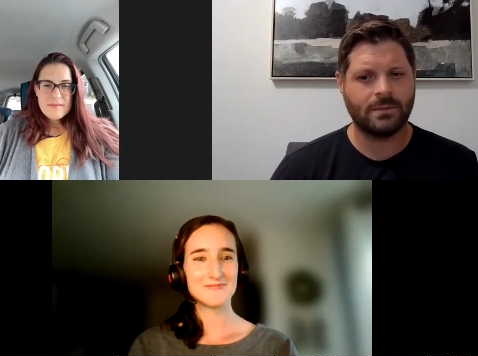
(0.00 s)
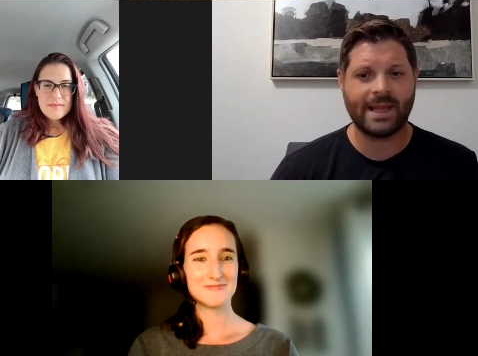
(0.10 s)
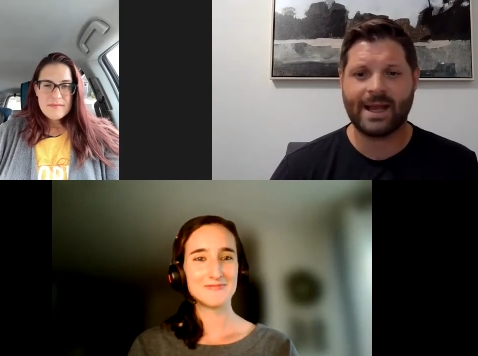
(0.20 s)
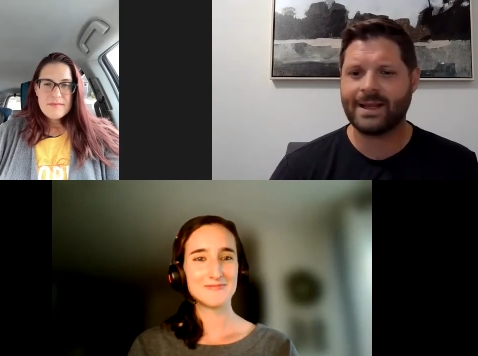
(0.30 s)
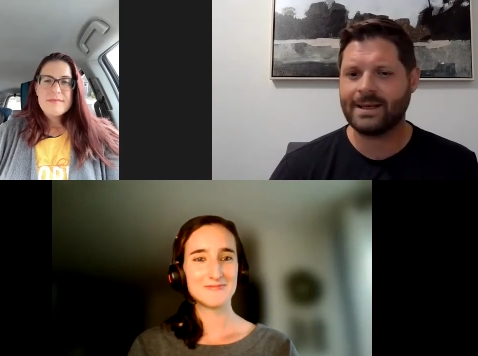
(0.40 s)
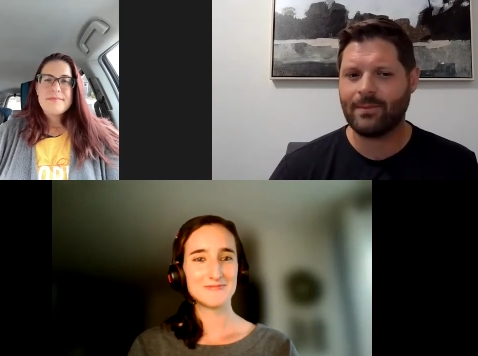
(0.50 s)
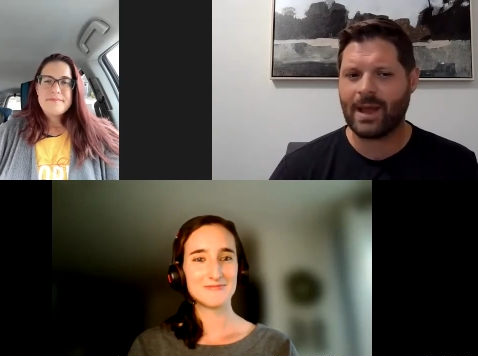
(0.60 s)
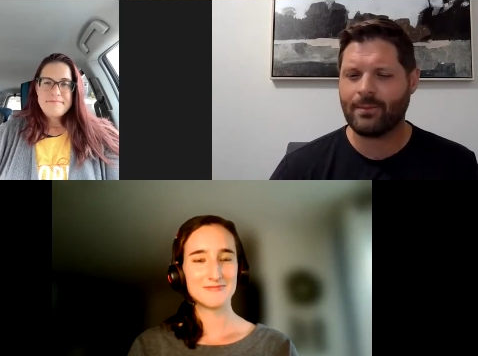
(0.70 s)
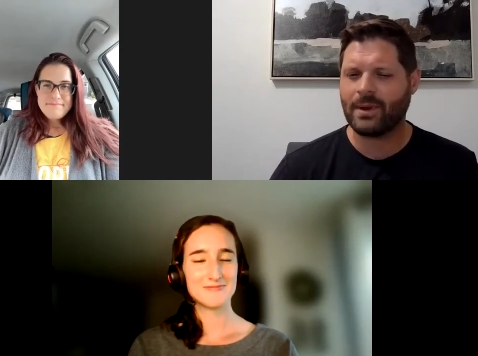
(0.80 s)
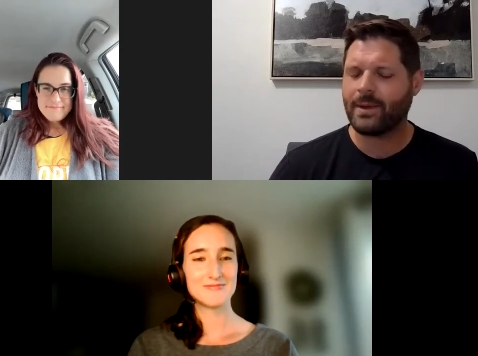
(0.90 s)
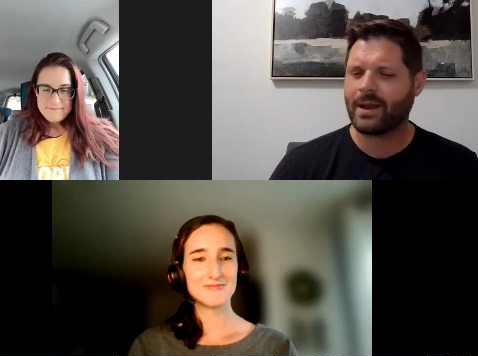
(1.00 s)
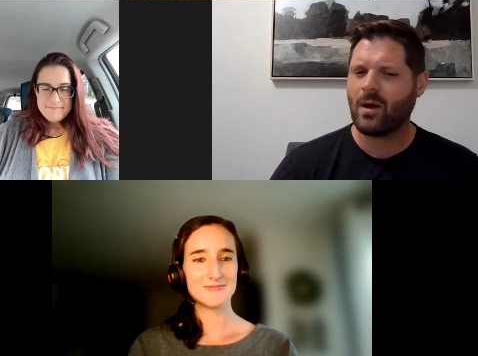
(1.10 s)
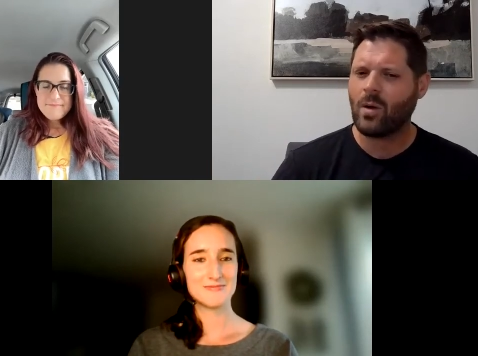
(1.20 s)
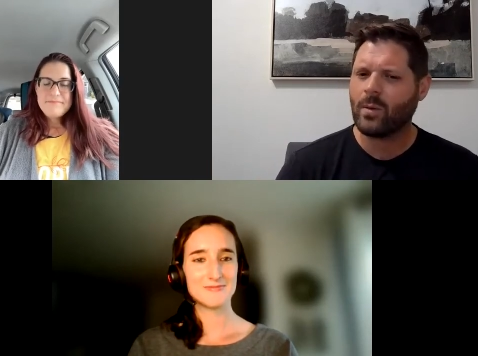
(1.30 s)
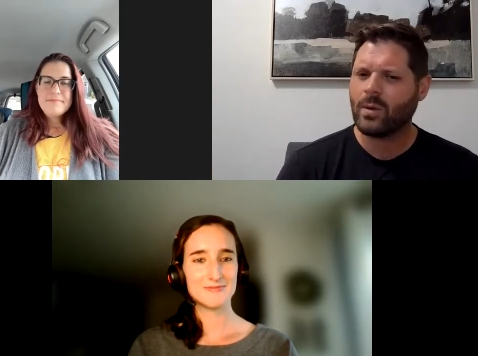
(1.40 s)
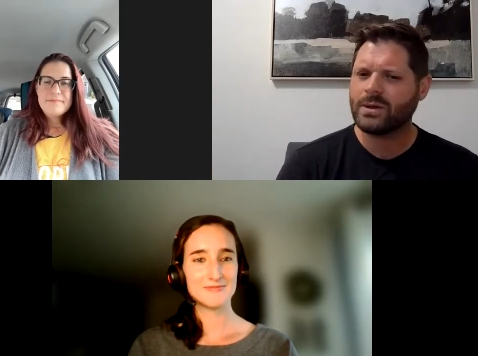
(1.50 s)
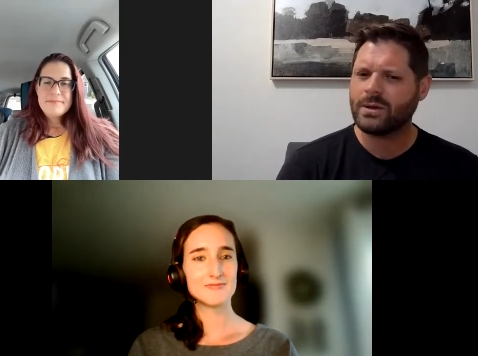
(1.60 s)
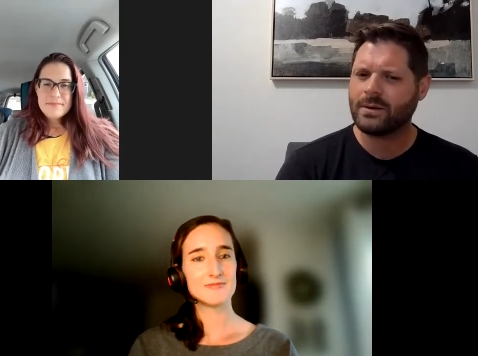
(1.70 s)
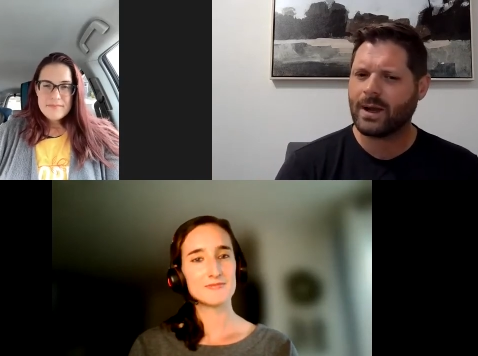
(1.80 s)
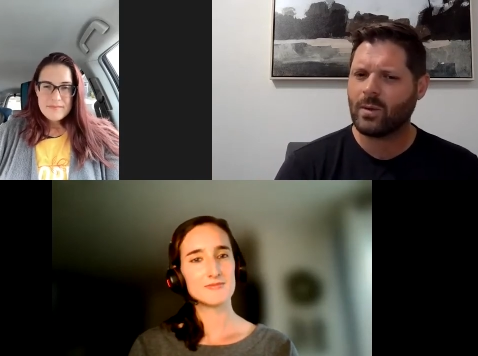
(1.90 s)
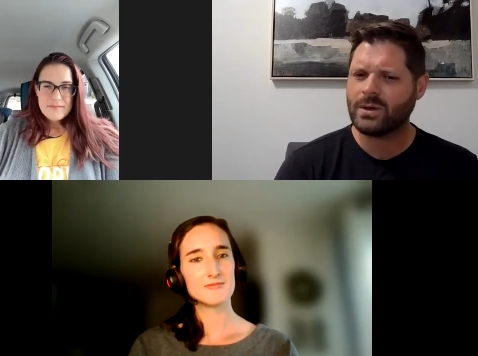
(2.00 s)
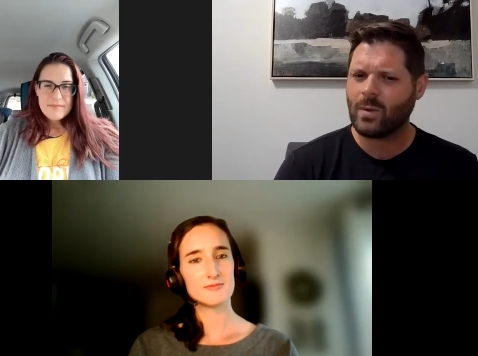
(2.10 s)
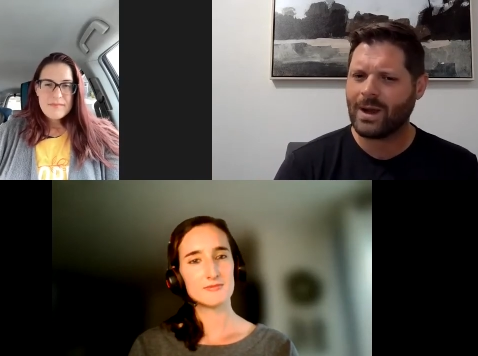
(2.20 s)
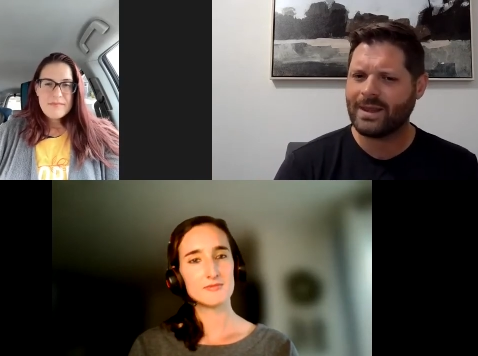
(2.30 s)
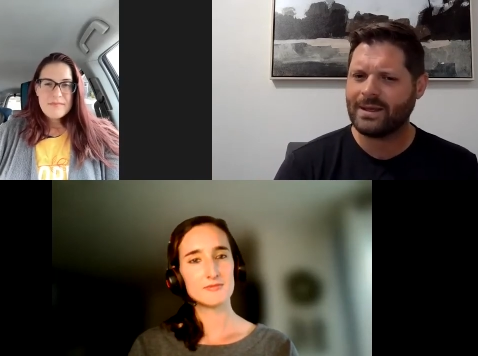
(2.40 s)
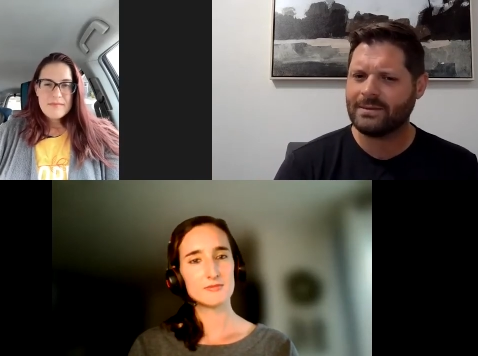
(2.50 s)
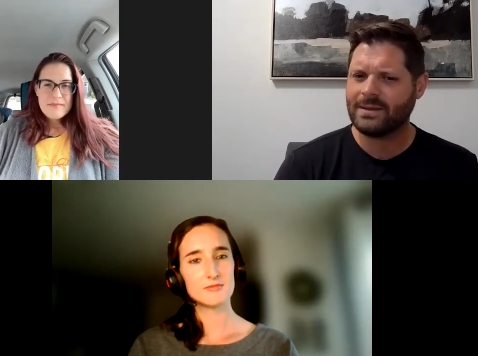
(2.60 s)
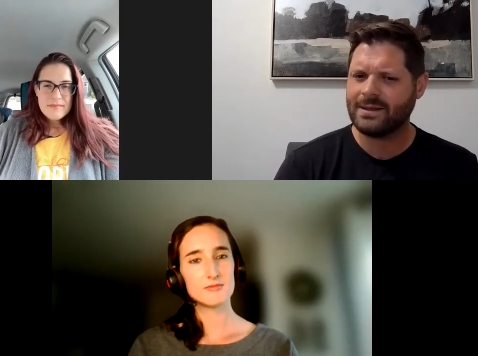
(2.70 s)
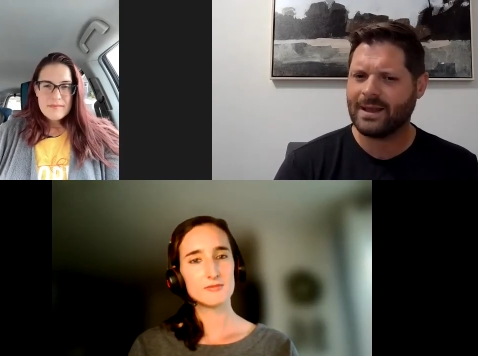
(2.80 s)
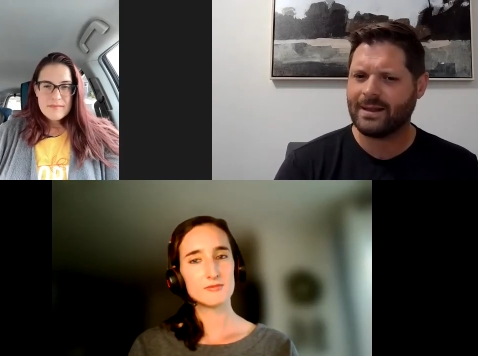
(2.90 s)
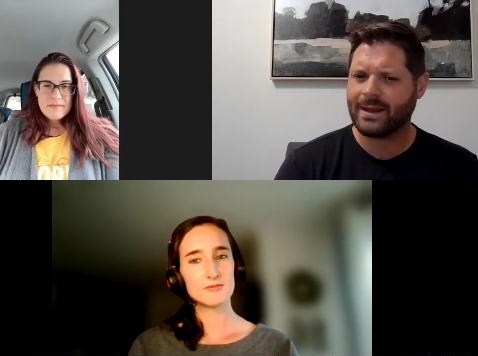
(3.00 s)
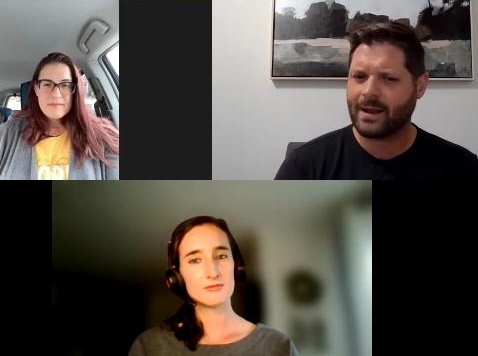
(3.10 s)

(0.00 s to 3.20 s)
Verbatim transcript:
Speaker 1: not getting mad, but I'm like, oh, I wonder, I wonder why they did that.